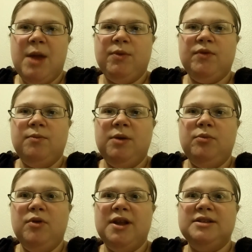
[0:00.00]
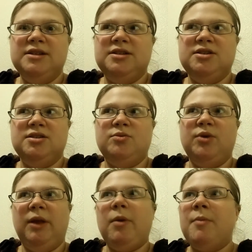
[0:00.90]
names from people unless it's just a
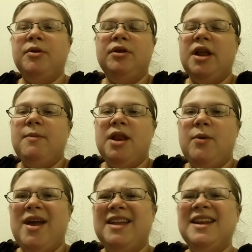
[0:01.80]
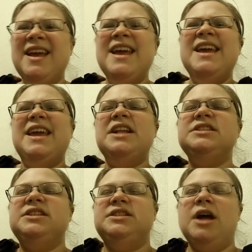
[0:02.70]
really popular name anyway, and
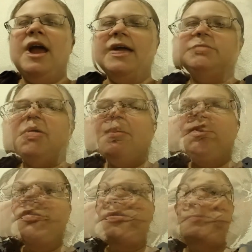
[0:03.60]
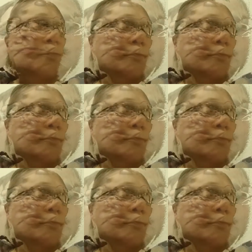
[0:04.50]
Kinsley's not as popular.